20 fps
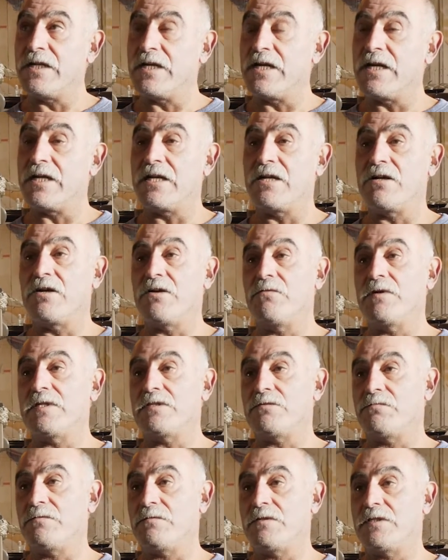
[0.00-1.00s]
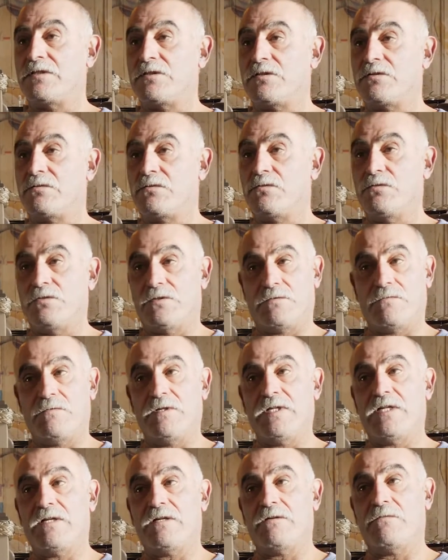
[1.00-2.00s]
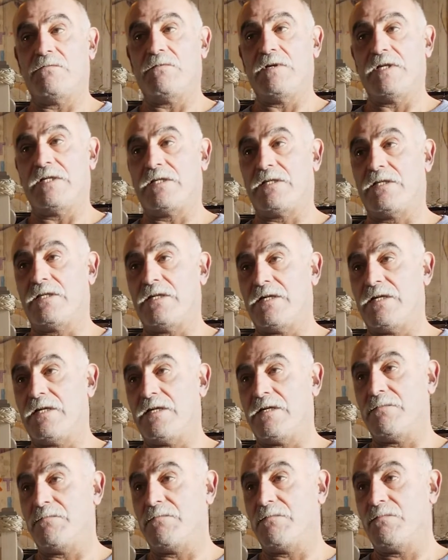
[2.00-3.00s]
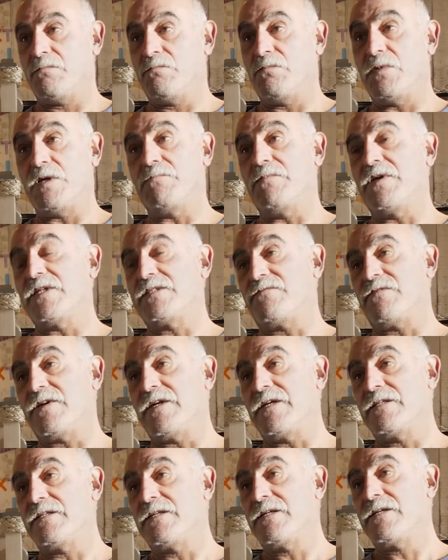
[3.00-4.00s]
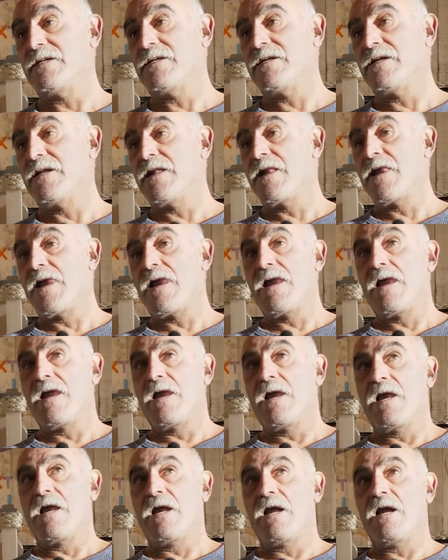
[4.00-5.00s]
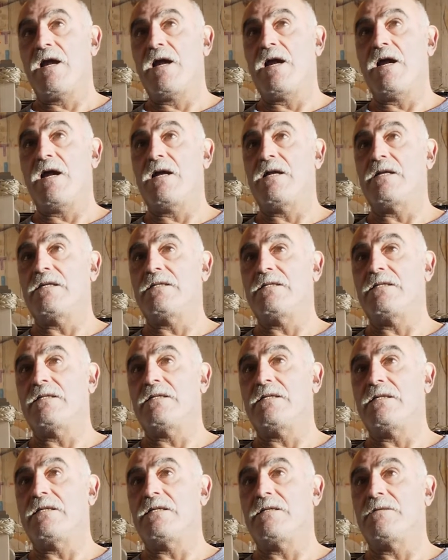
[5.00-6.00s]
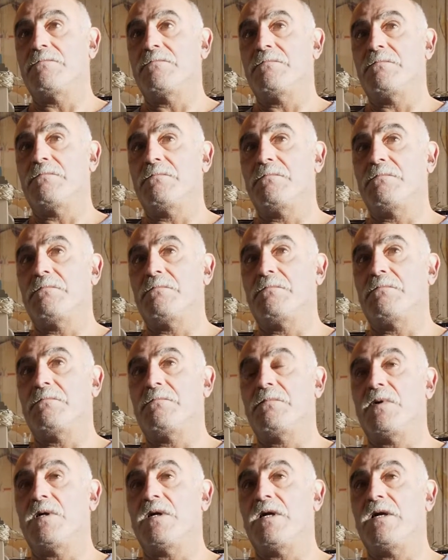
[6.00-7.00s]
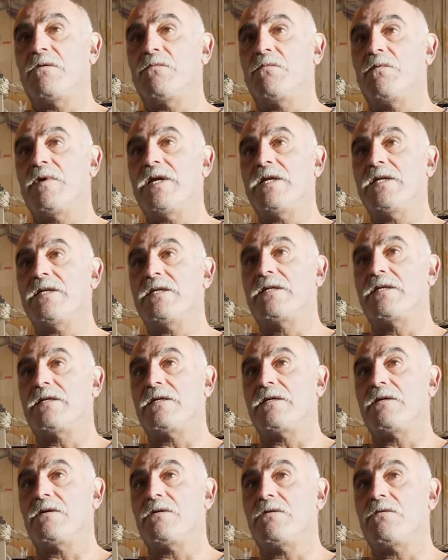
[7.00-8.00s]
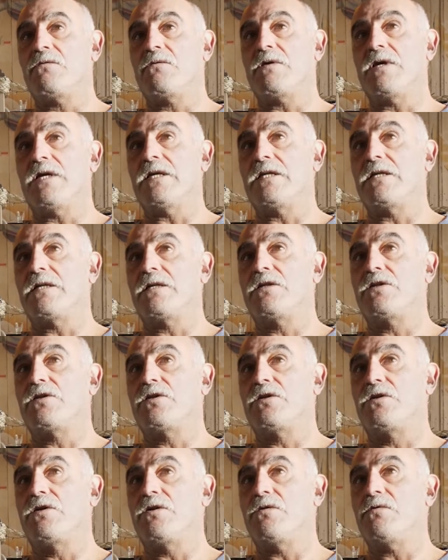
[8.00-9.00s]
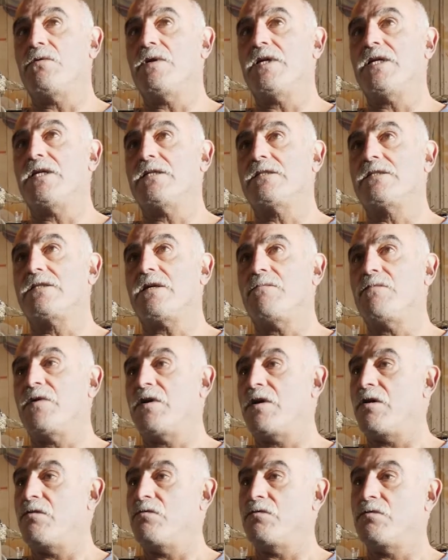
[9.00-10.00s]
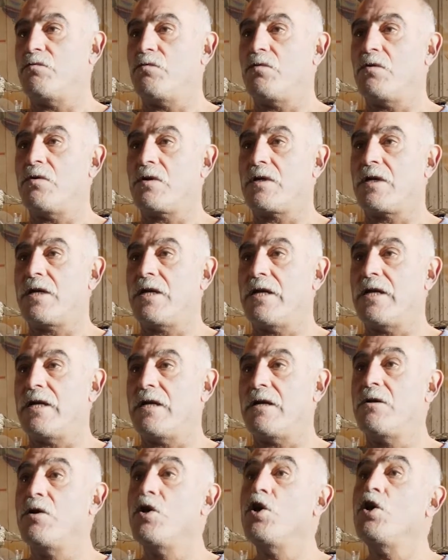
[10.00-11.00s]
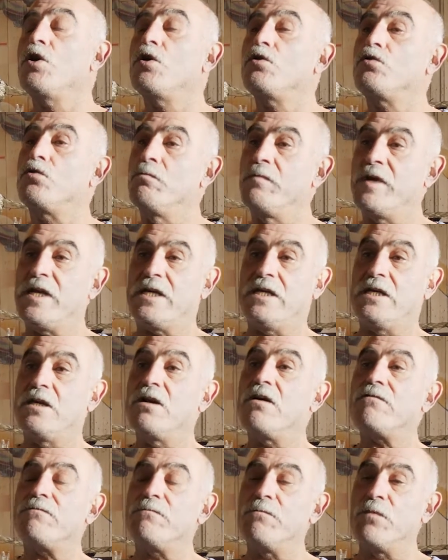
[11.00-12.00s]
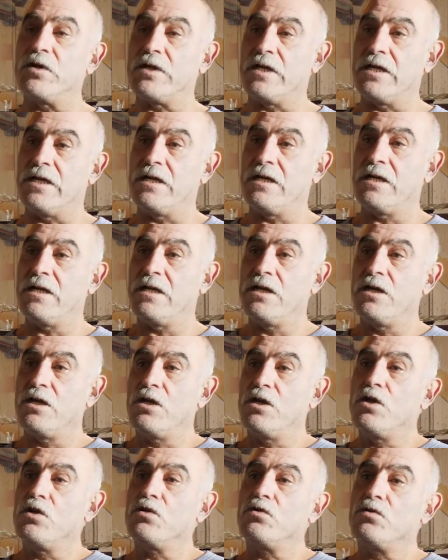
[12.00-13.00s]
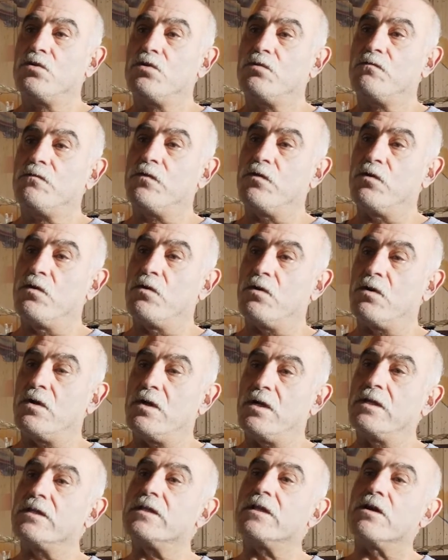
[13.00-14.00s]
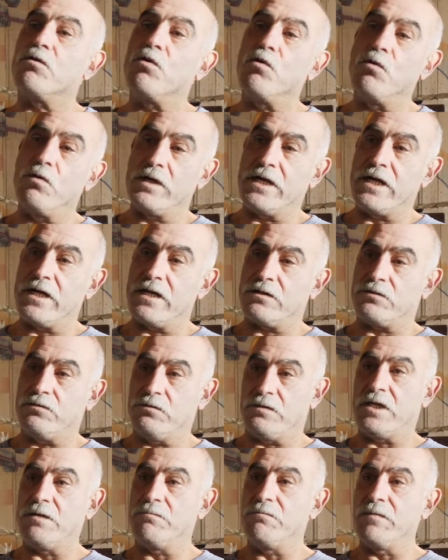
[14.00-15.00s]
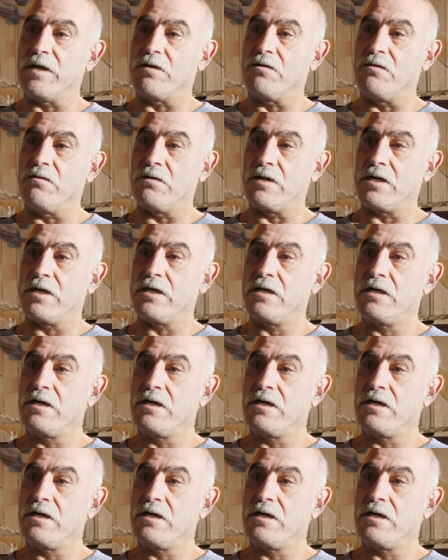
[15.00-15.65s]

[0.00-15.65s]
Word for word: Iran and I went to Sweden with uh, my best friend. And um, I went, okay, during the summer I would work uh, to make enough money for the whole year to keep me going.